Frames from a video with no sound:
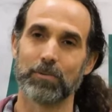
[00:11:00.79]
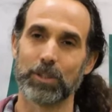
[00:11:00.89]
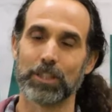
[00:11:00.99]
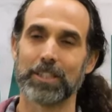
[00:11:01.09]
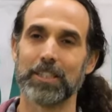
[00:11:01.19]
And
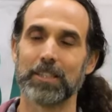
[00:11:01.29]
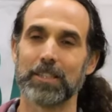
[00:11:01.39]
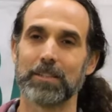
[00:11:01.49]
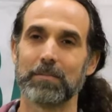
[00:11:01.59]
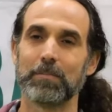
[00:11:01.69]
we just need
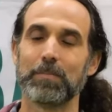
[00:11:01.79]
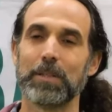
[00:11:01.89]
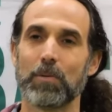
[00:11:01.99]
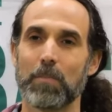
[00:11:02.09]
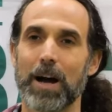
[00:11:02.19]
to
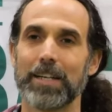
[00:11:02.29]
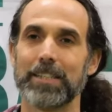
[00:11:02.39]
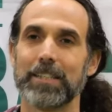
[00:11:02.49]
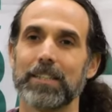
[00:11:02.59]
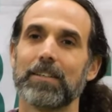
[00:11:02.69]
be
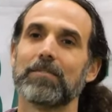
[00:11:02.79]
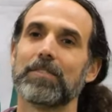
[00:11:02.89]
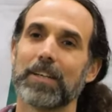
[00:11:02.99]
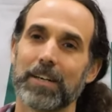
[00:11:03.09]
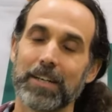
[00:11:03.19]
reminded
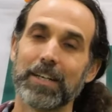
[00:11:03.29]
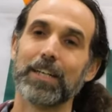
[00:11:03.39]
of the,